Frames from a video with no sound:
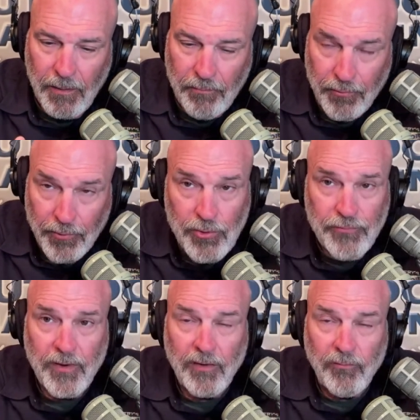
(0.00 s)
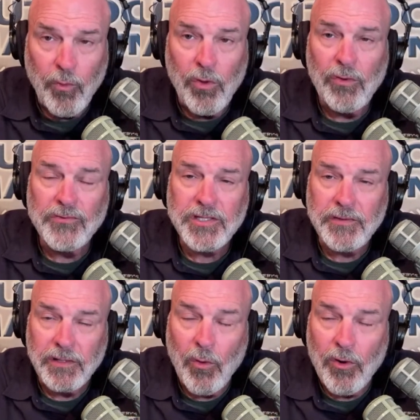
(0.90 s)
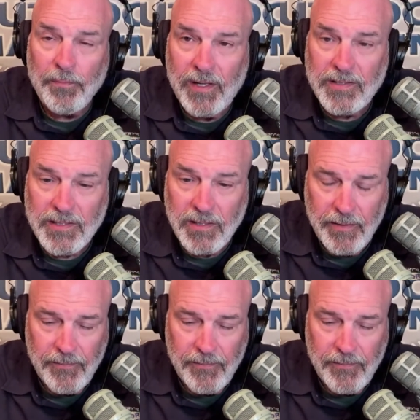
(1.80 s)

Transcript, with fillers: proof of wolves in the lower peninsula,